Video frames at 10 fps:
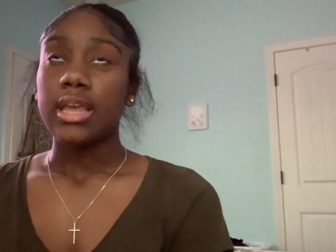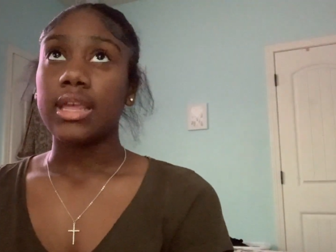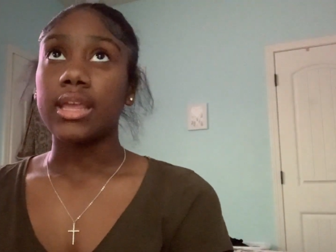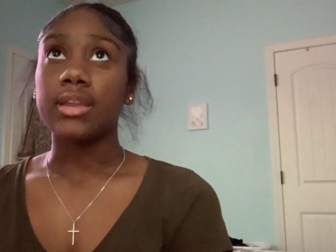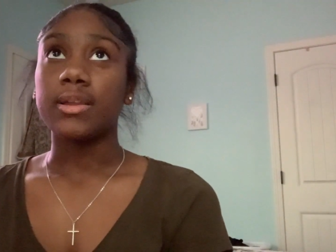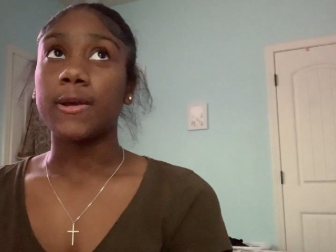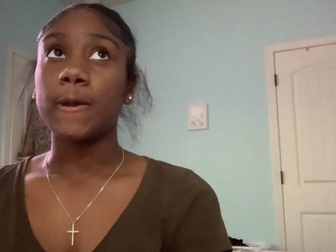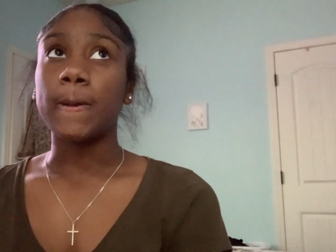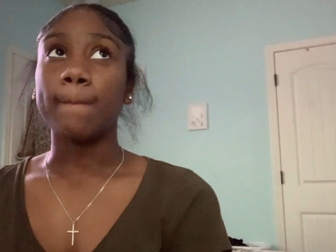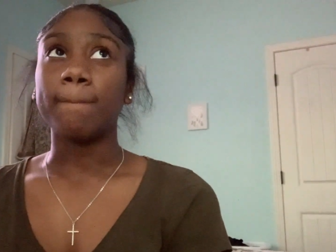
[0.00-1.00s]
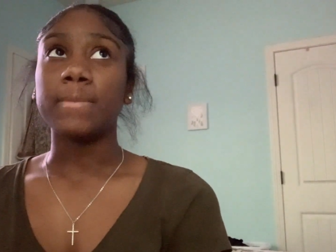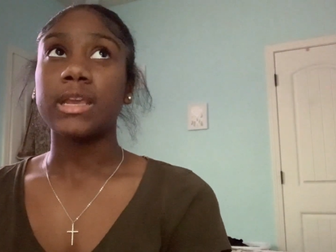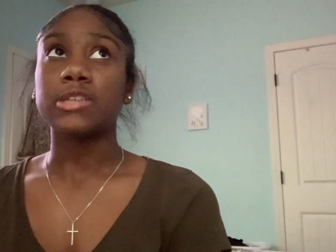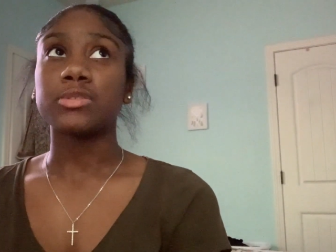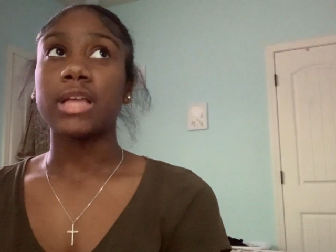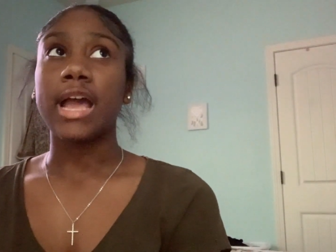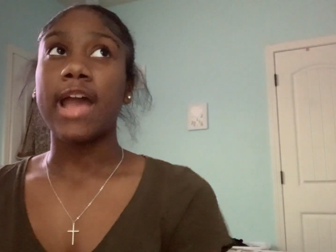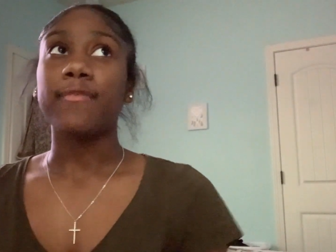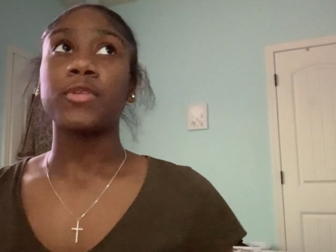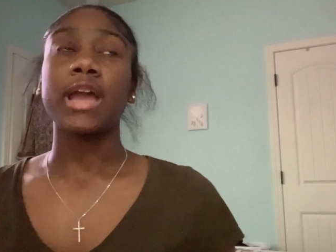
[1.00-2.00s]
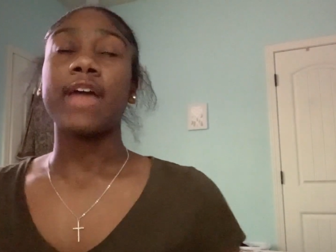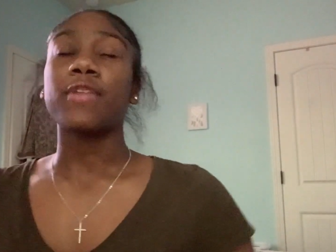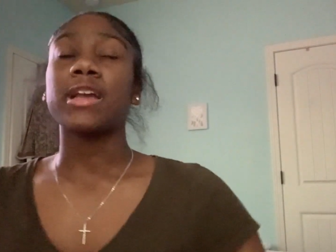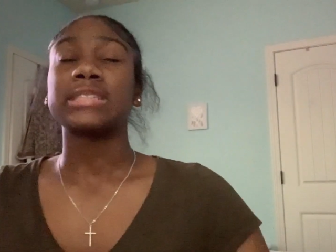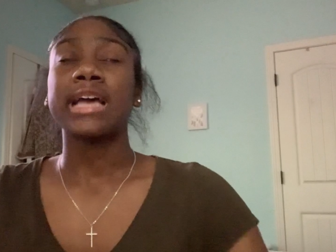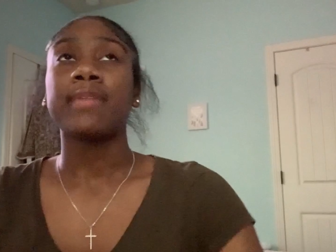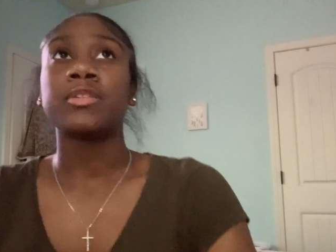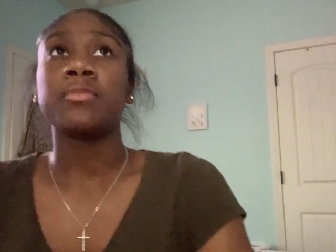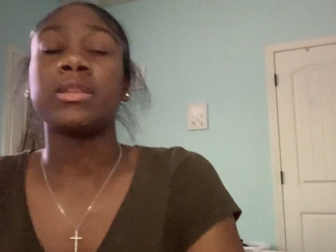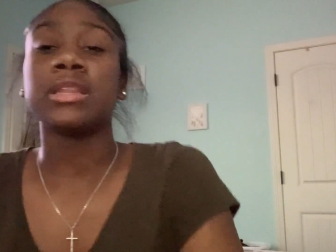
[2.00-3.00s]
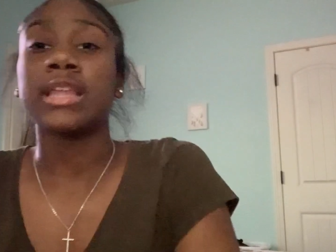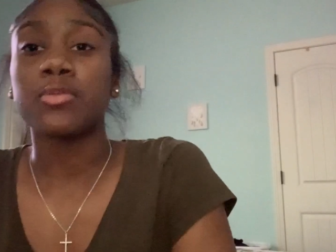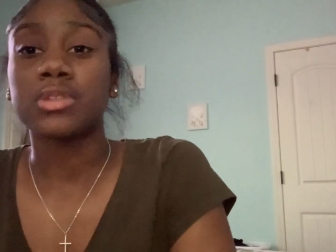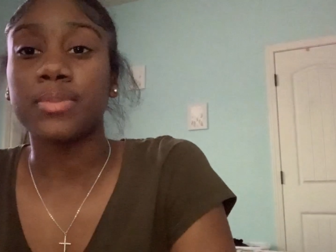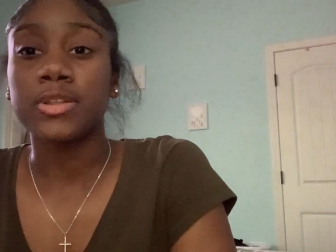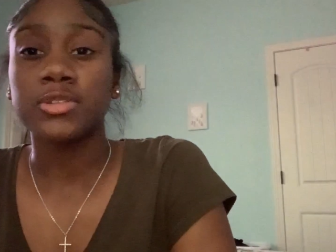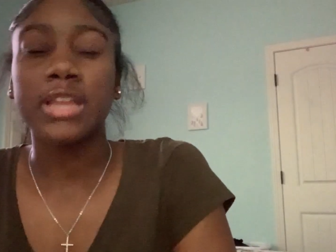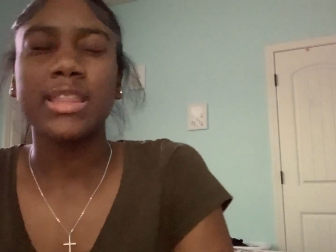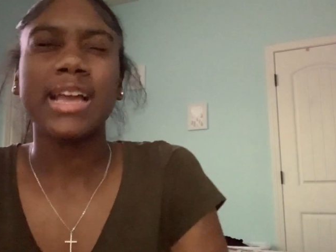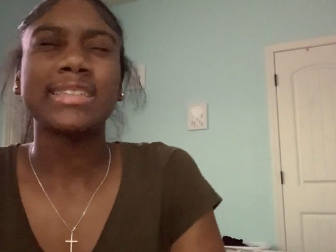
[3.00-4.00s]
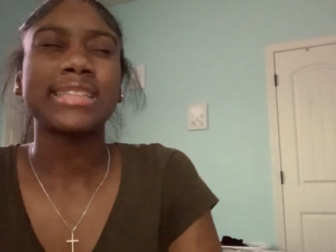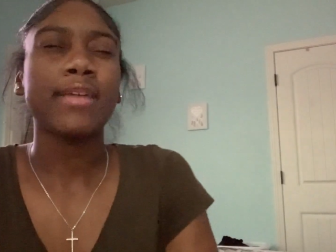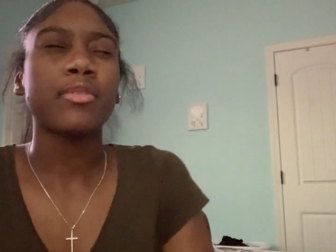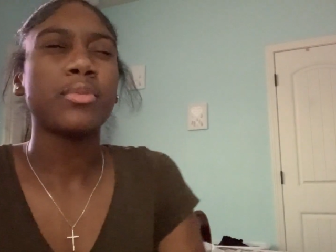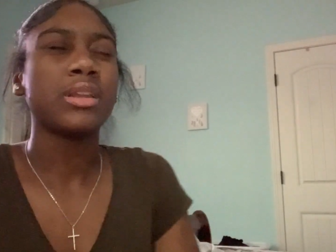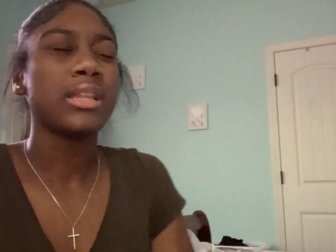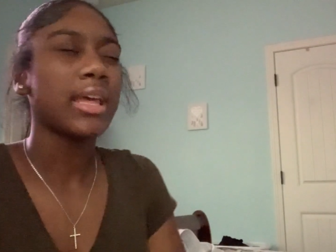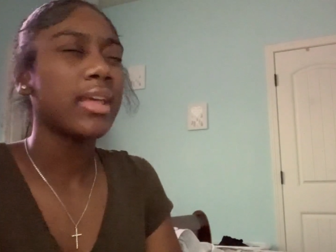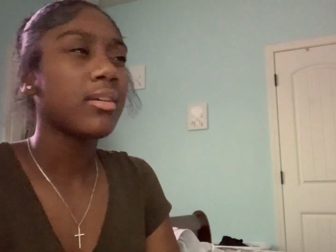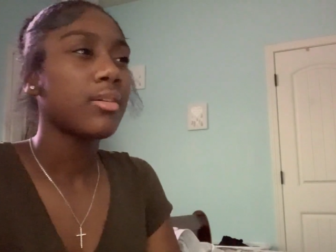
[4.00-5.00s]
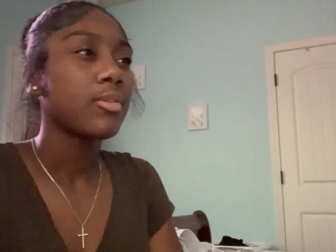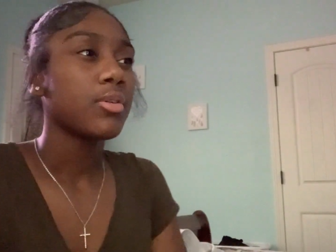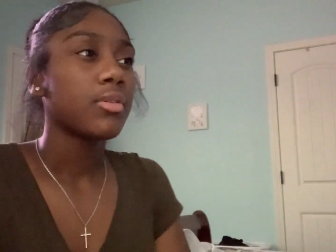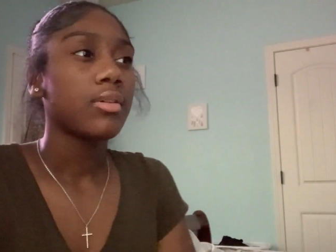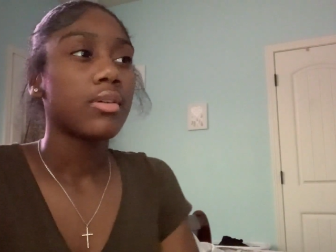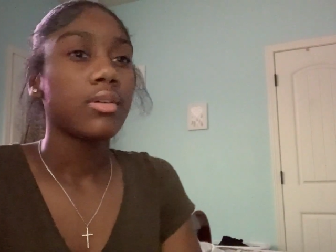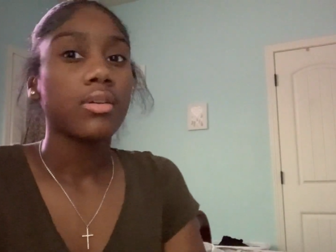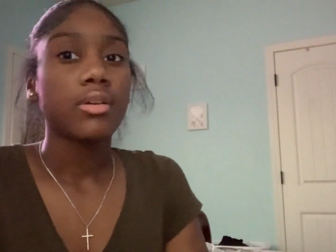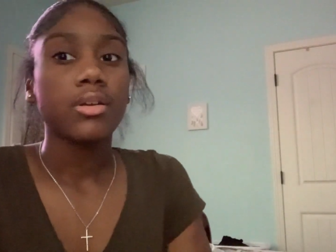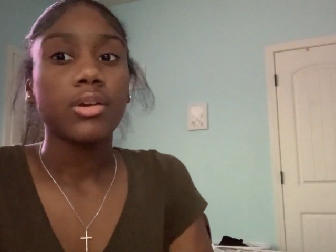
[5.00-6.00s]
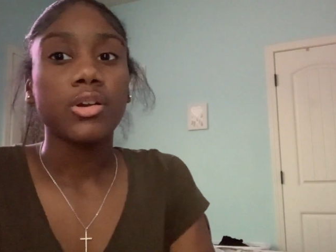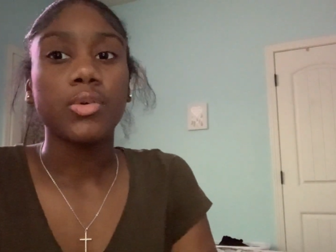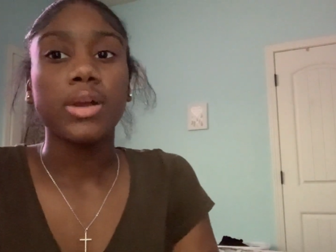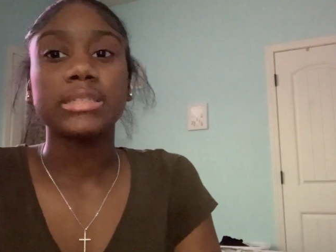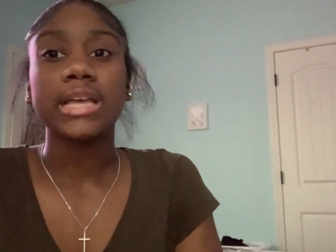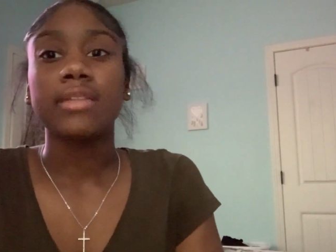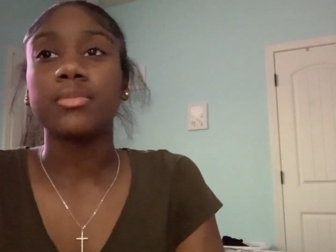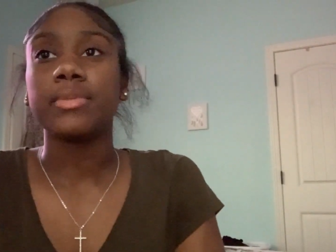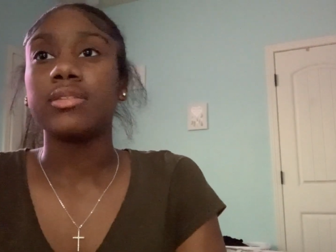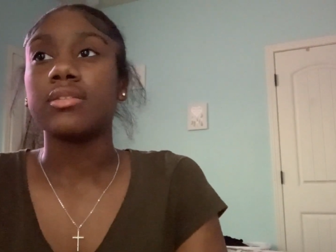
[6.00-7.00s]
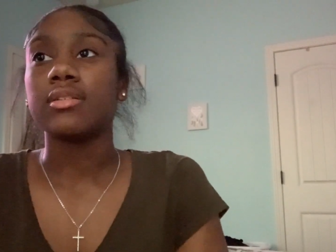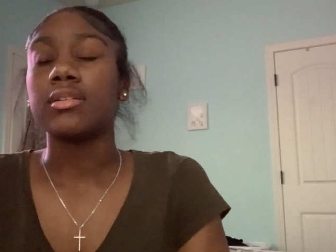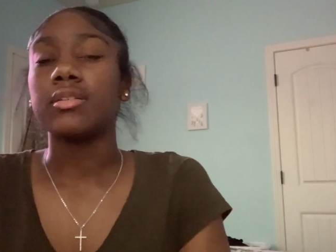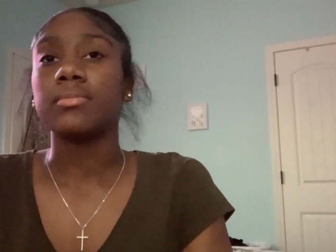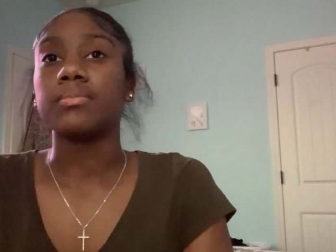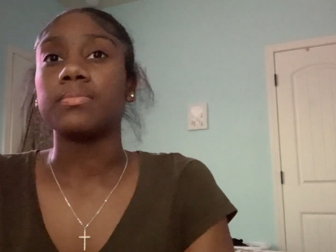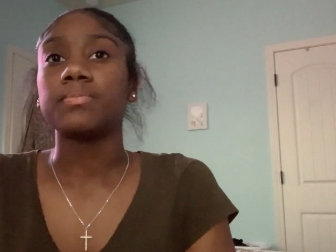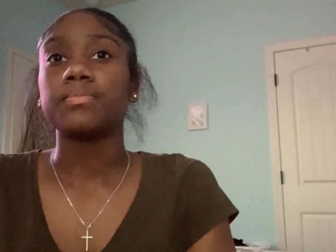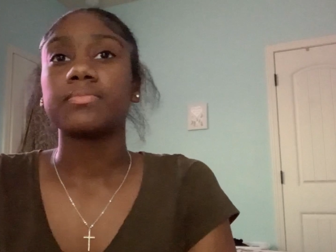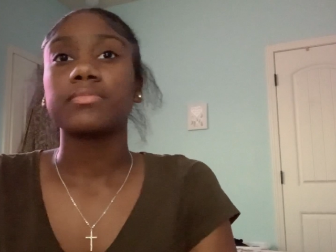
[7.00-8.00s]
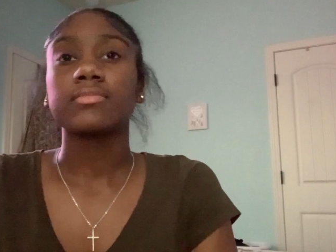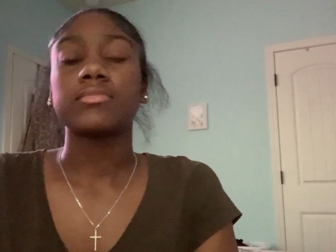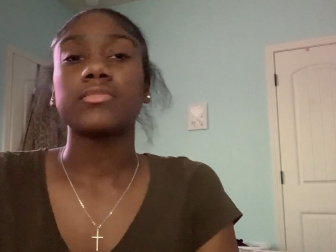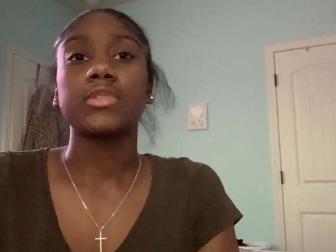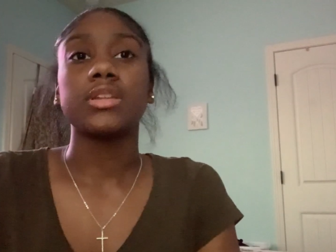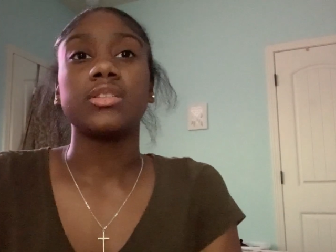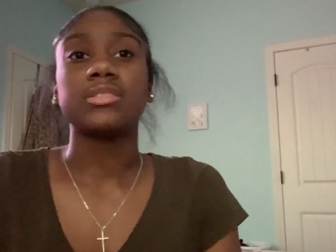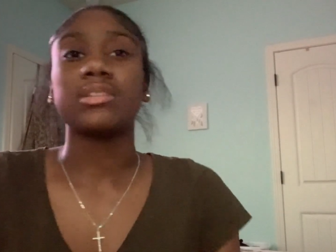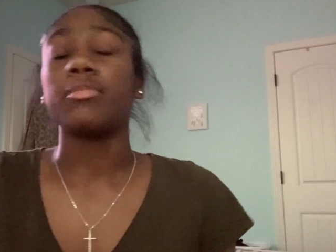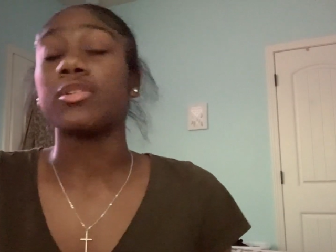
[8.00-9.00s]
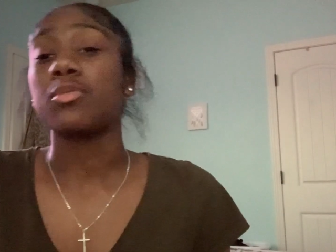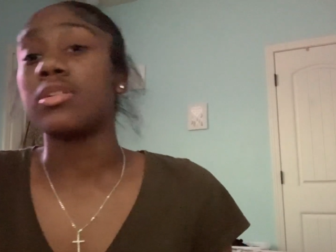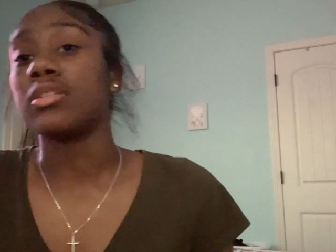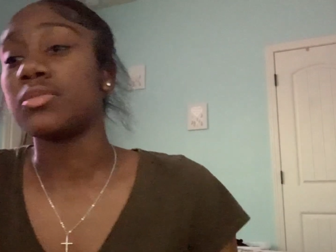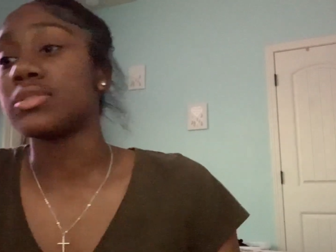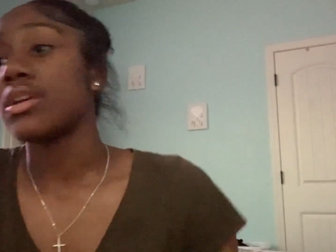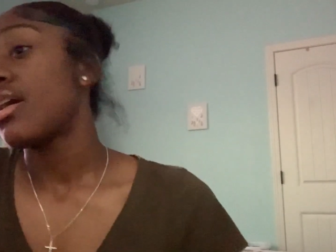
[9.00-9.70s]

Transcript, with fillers: And um yeah, so the after after I stabbed him in the leg with the pencil, I think I stabbed him in the leg or I stabbed him in the um the stomach, one of those.